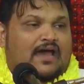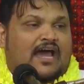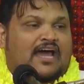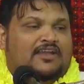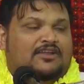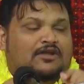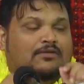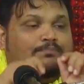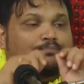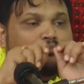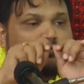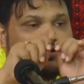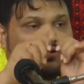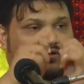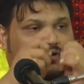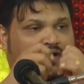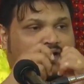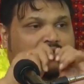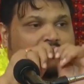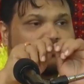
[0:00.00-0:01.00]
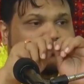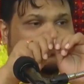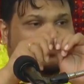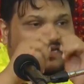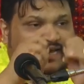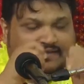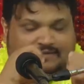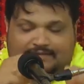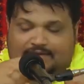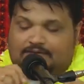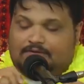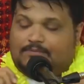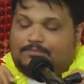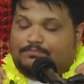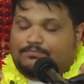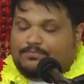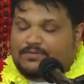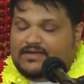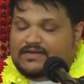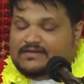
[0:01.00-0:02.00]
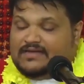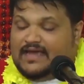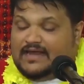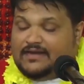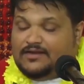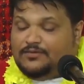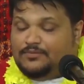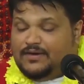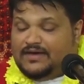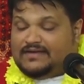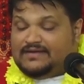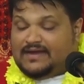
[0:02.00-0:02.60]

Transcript: and not broken or tattered up in any way